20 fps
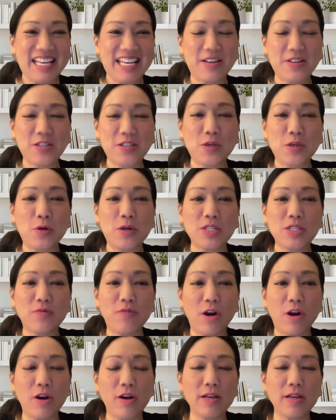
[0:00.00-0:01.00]
Yeah, so as
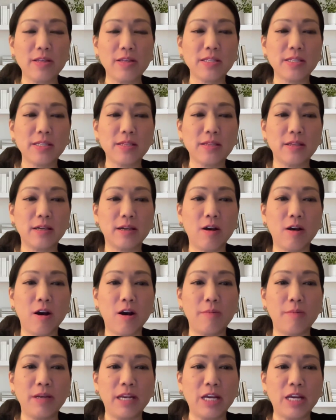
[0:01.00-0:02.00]
far as the
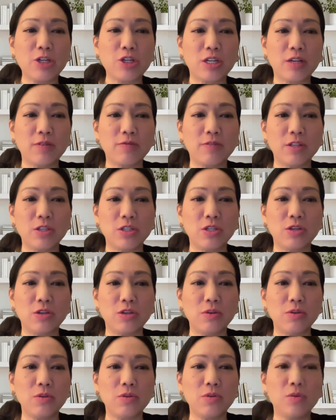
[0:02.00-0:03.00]
combination of the
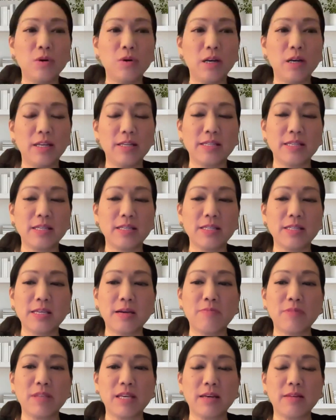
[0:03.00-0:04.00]
two, is it
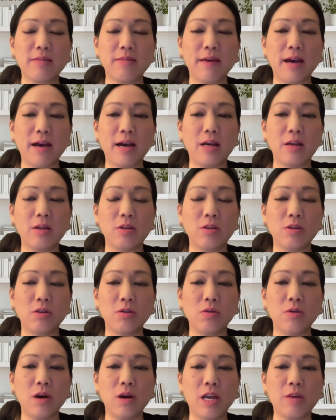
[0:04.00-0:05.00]
something that
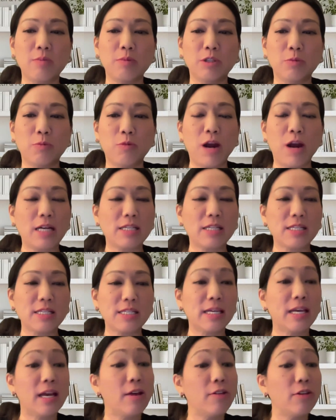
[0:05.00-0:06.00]
you are able to practice
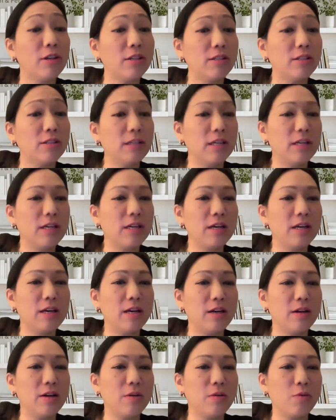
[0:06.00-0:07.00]
together
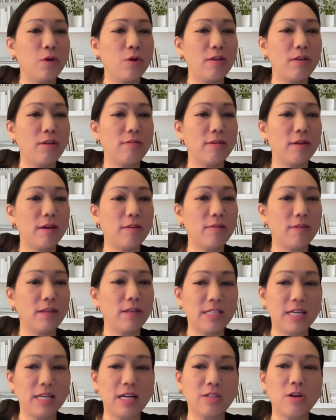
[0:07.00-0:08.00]
with
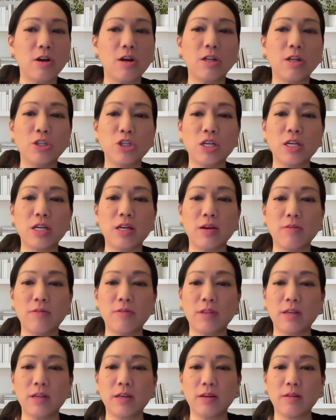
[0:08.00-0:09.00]
the technology
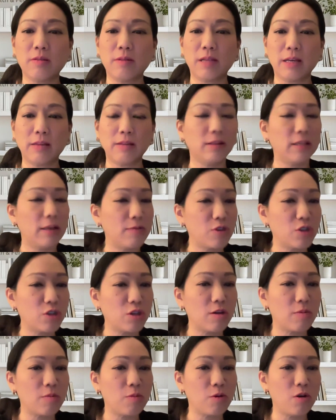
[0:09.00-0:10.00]
of the like the Lymph
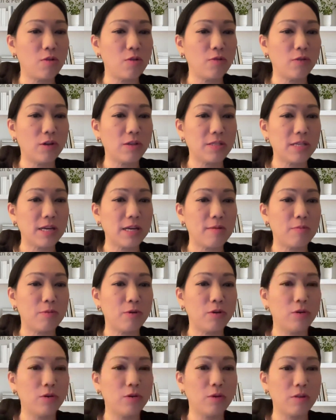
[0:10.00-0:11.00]
Star Pro, for
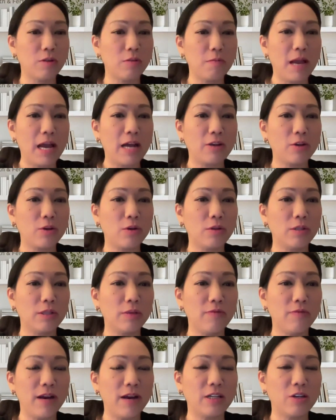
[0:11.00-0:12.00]
example, with manual
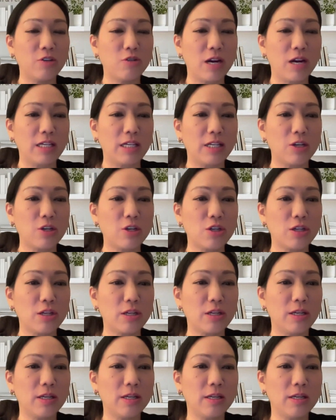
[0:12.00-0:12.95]
lymphatic drainage?